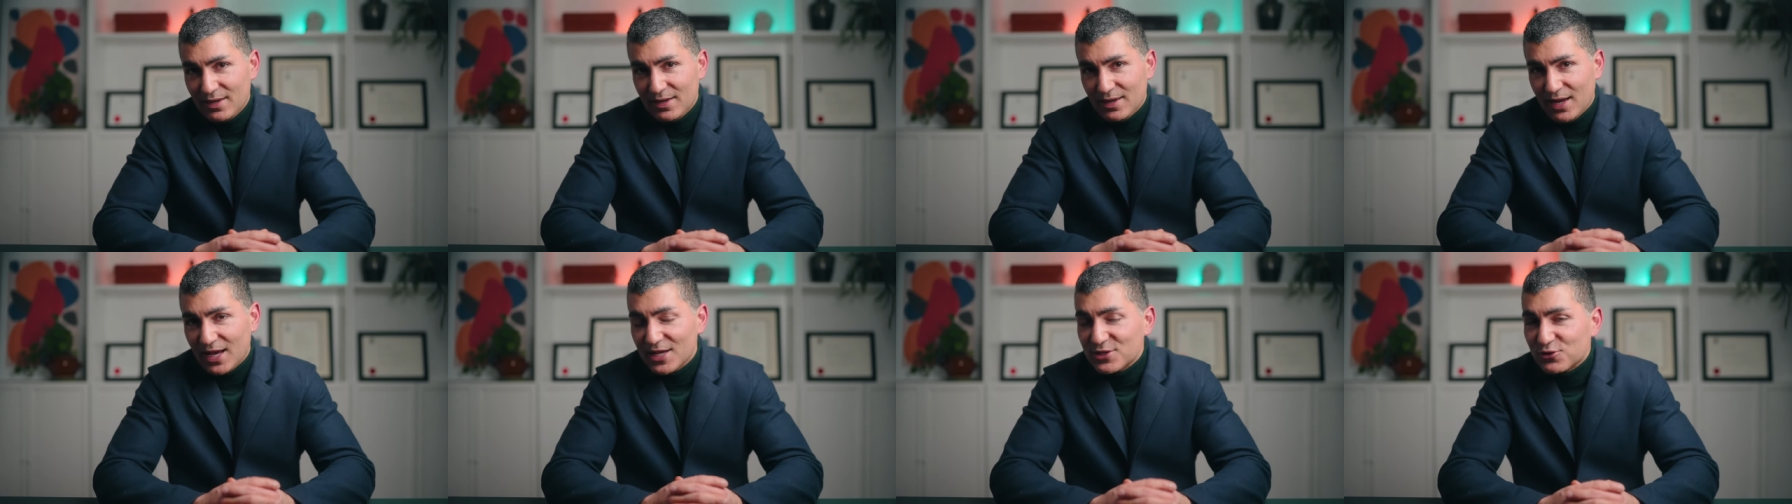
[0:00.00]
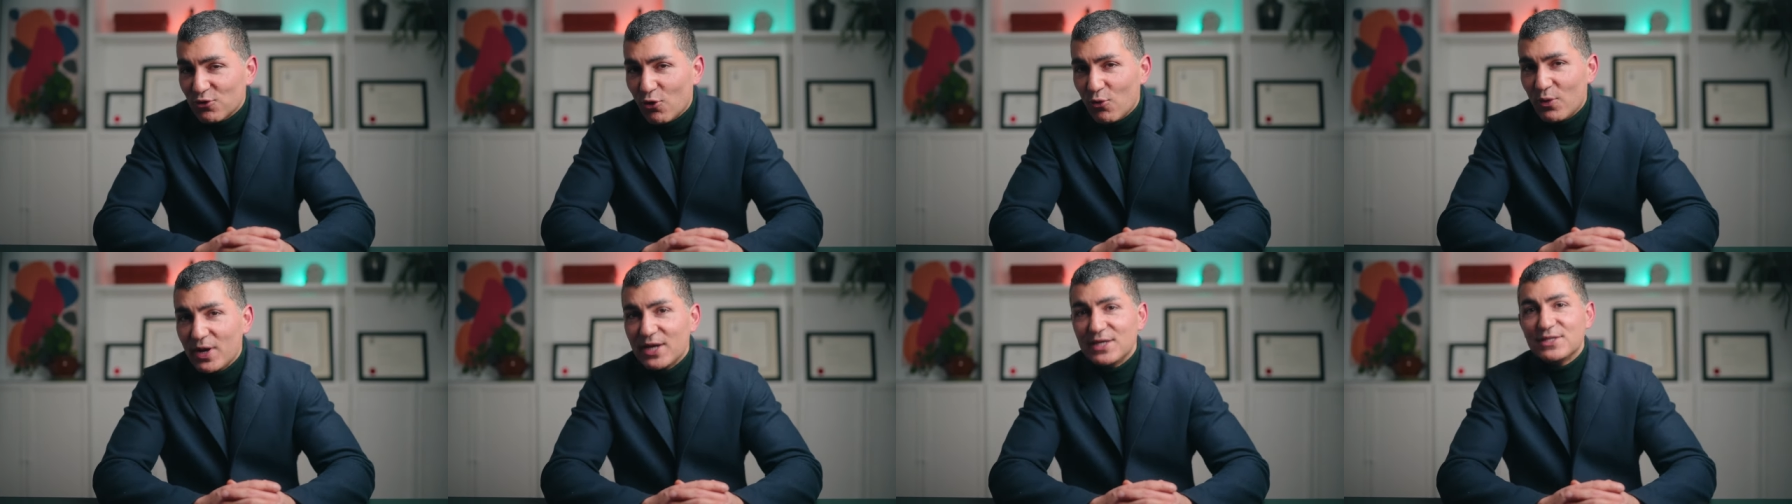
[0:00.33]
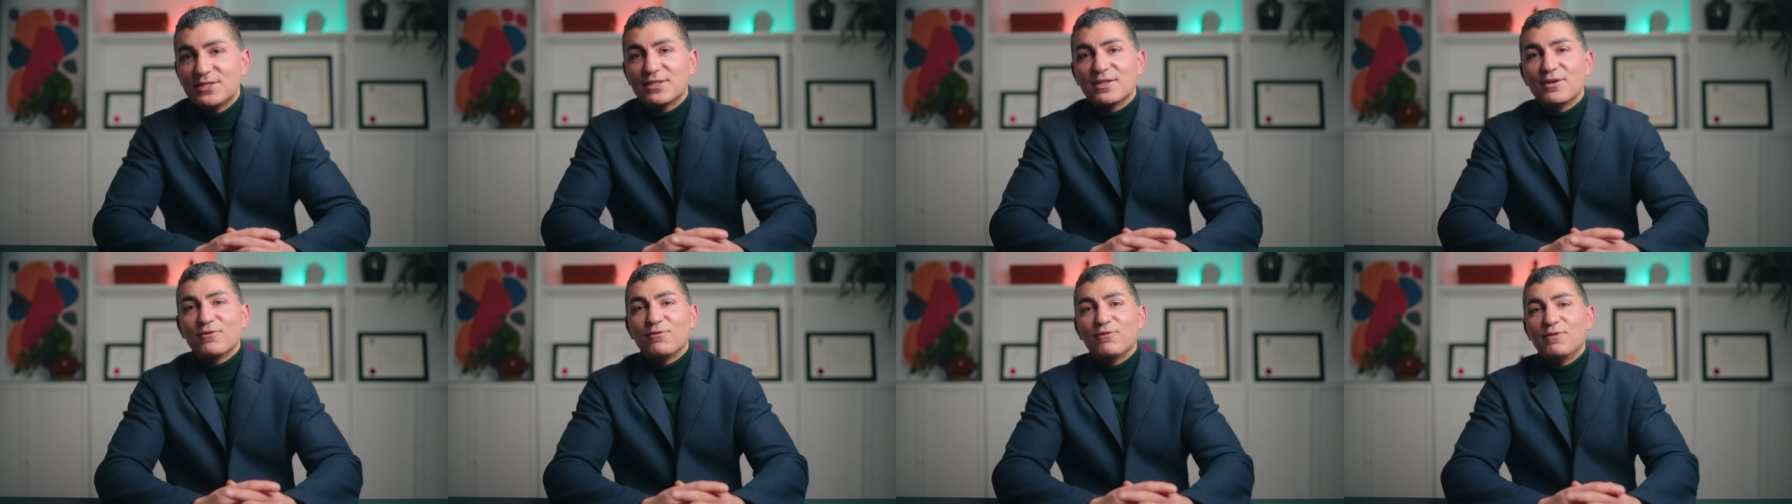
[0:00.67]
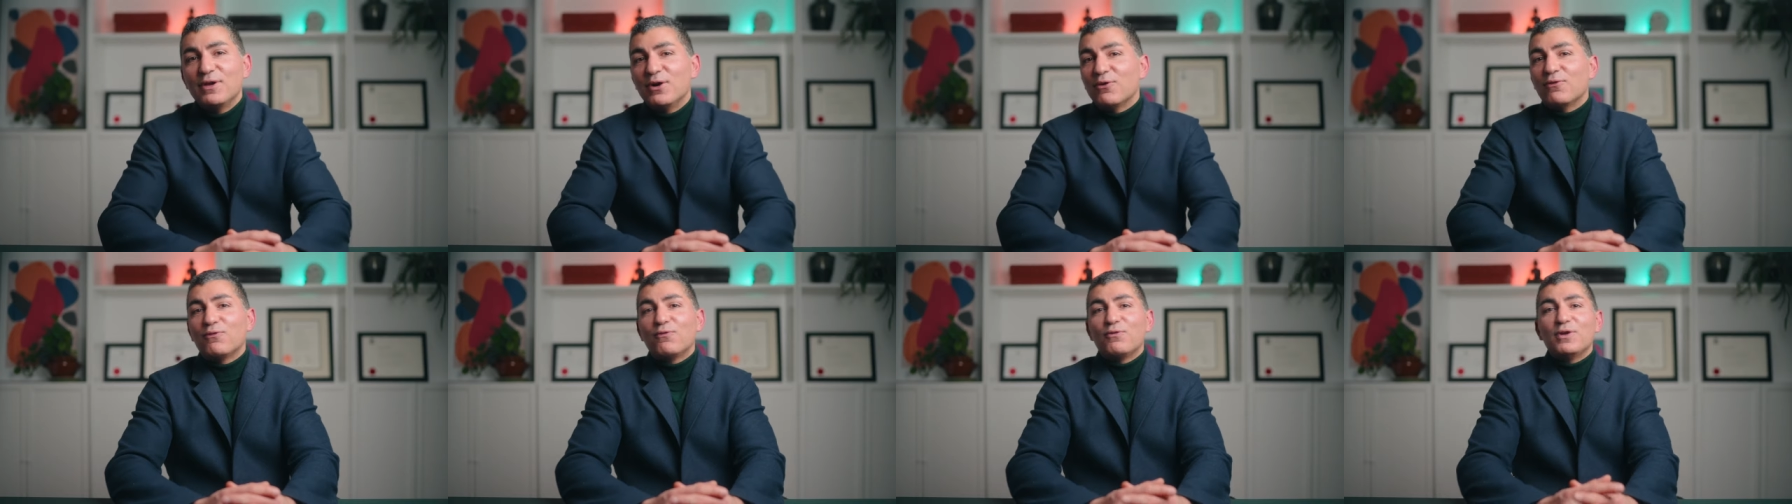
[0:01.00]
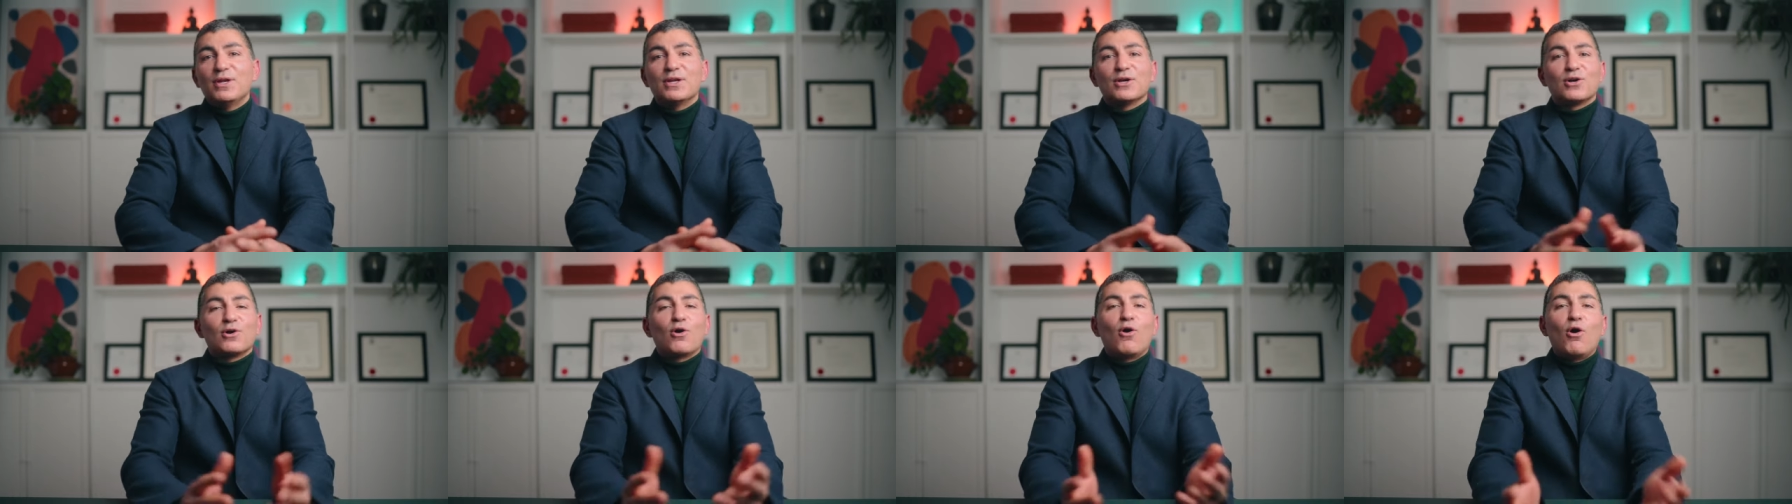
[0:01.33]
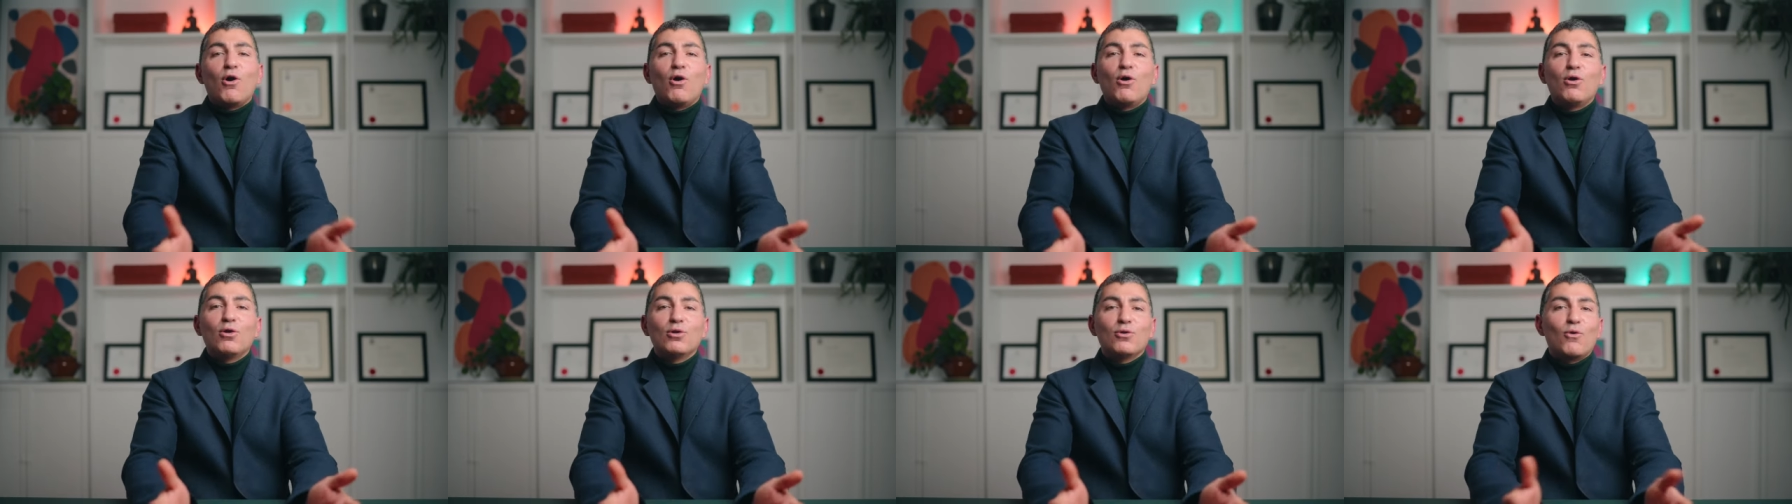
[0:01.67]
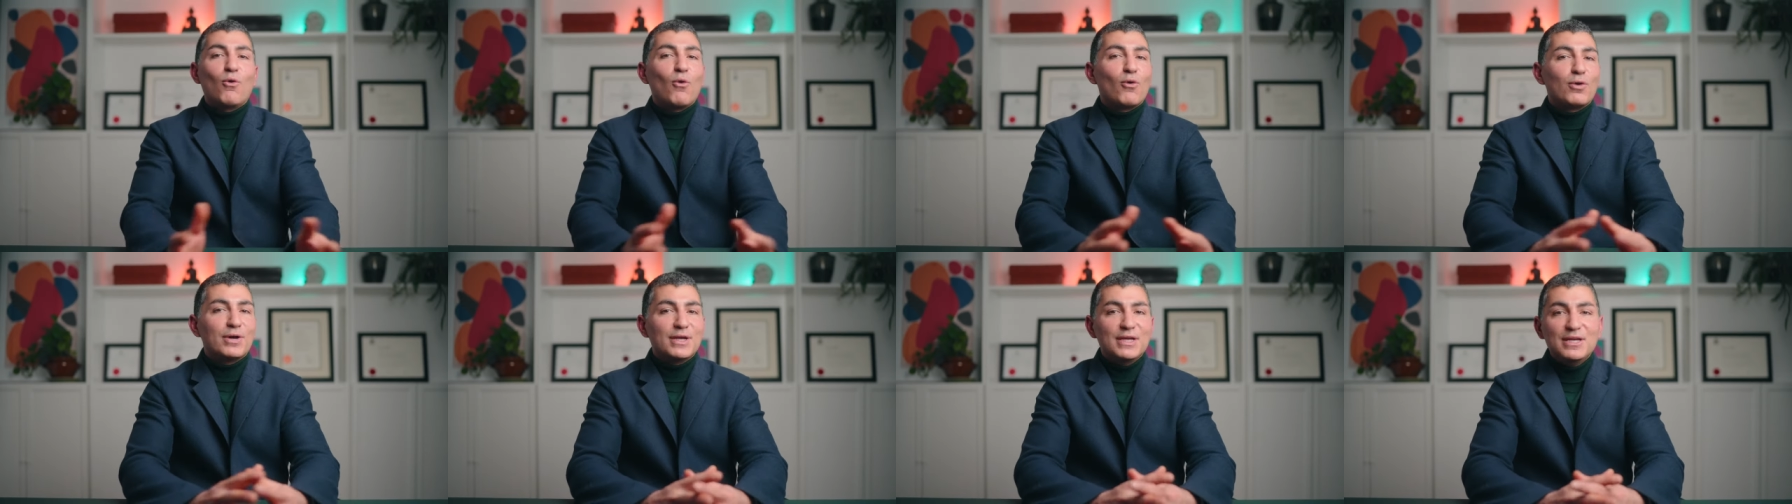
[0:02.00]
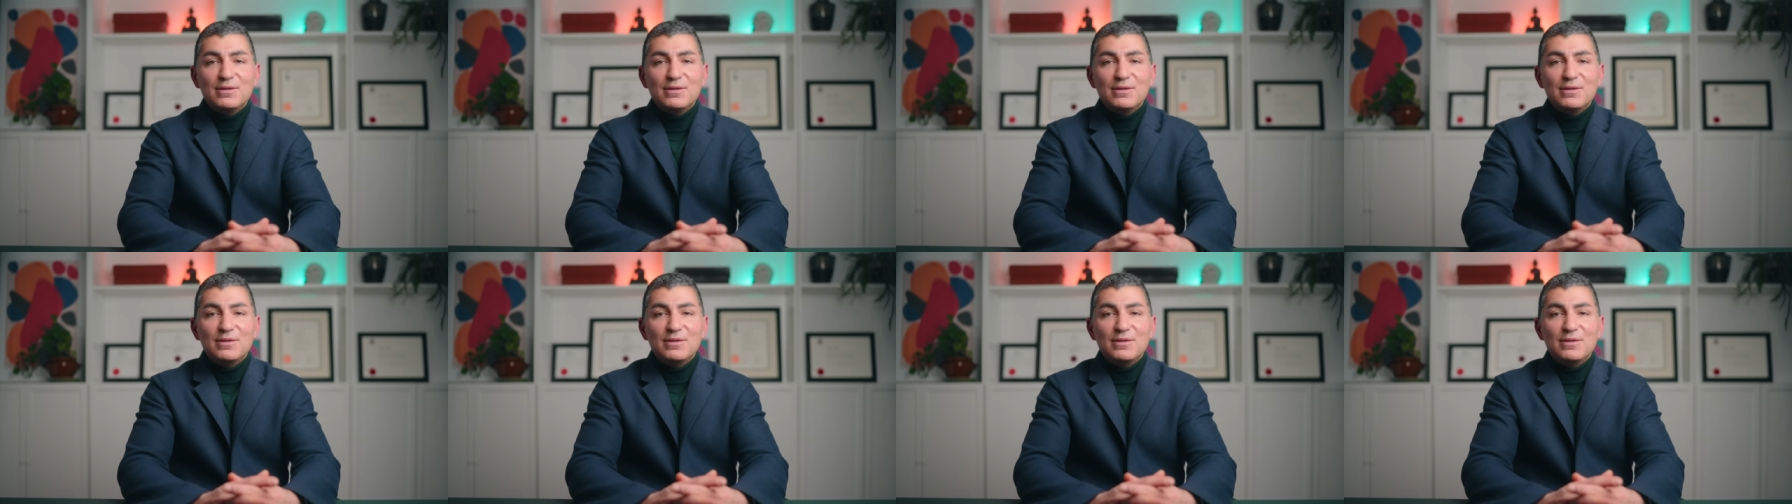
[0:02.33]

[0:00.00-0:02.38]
As always, feel free to call or